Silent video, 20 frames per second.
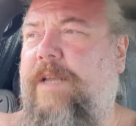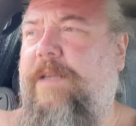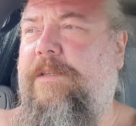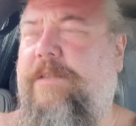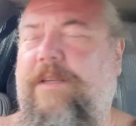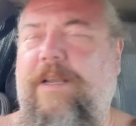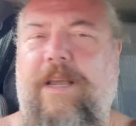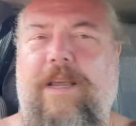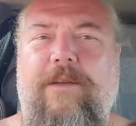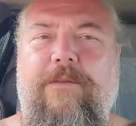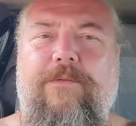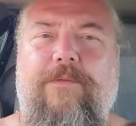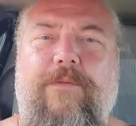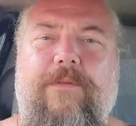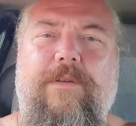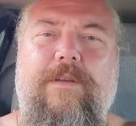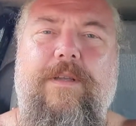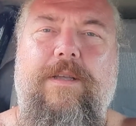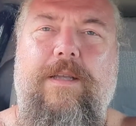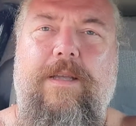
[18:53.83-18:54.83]
safe,
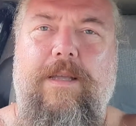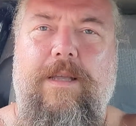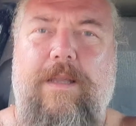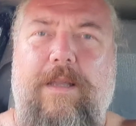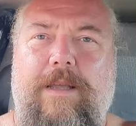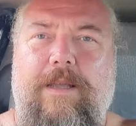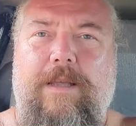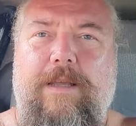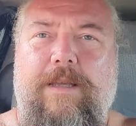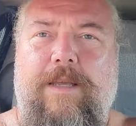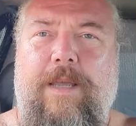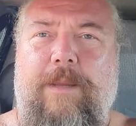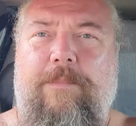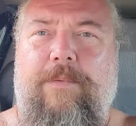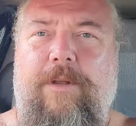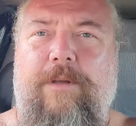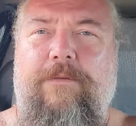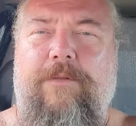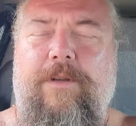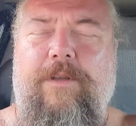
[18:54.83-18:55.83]
keep
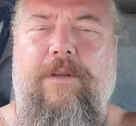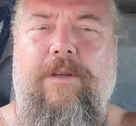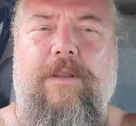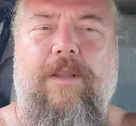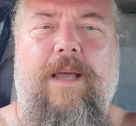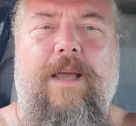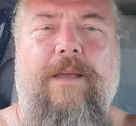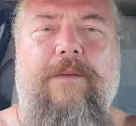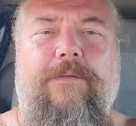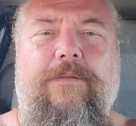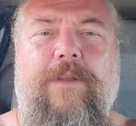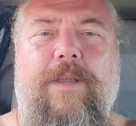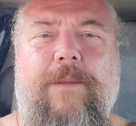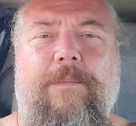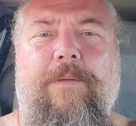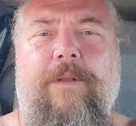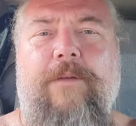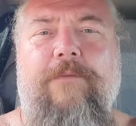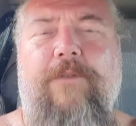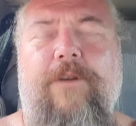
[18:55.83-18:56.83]
living a good life, keep
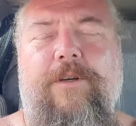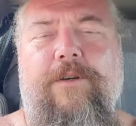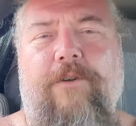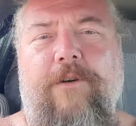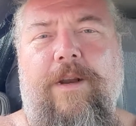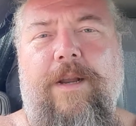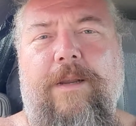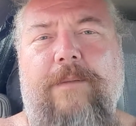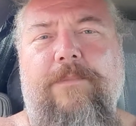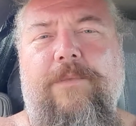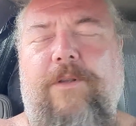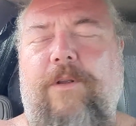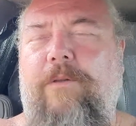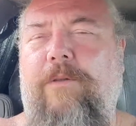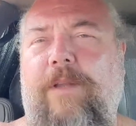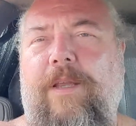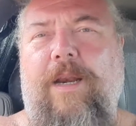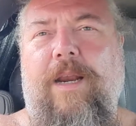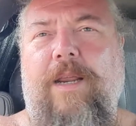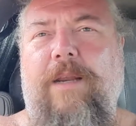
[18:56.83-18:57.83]
living your dreams.
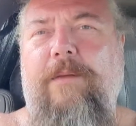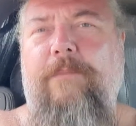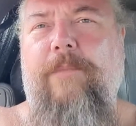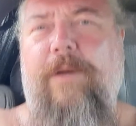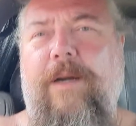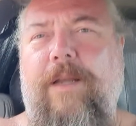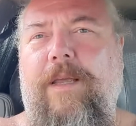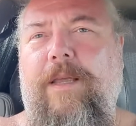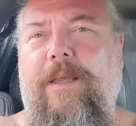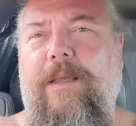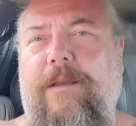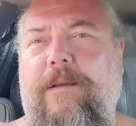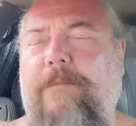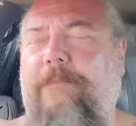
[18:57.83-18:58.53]
Don't let anybody